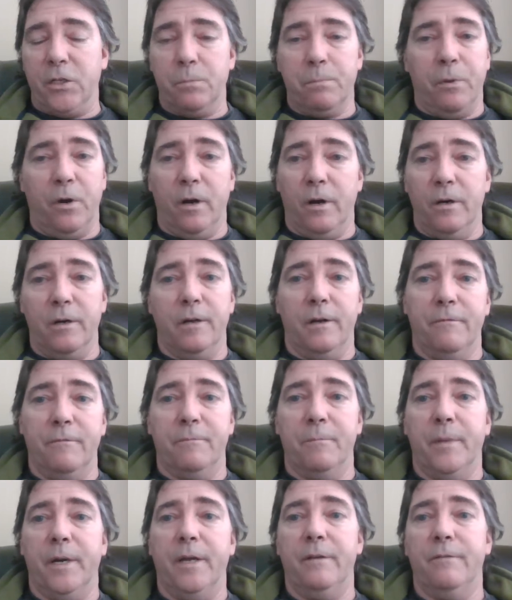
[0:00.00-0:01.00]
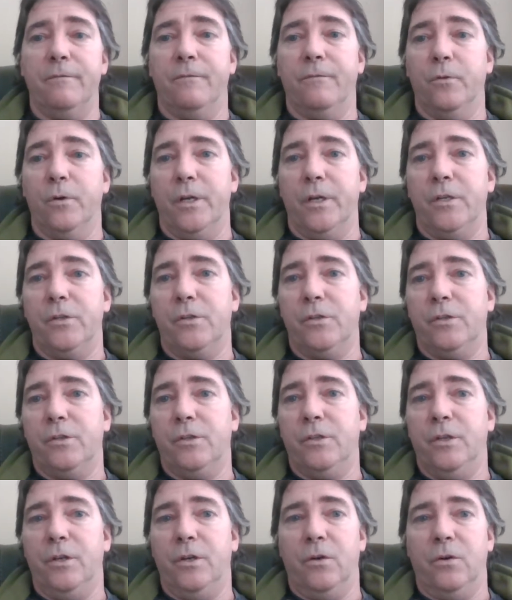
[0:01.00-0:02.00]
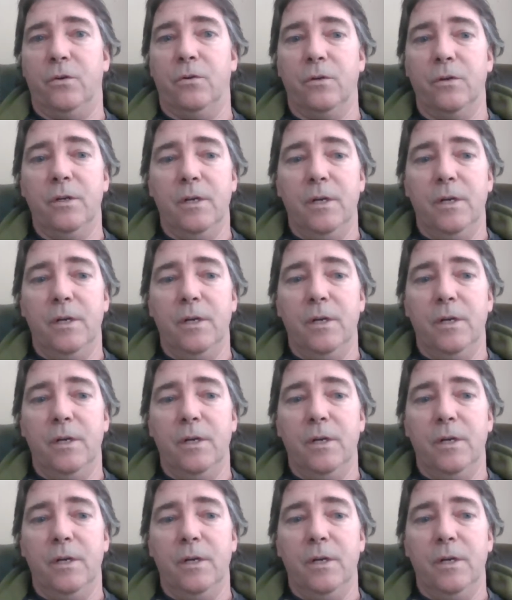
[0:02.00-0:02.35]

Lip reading: part of my voice, you know.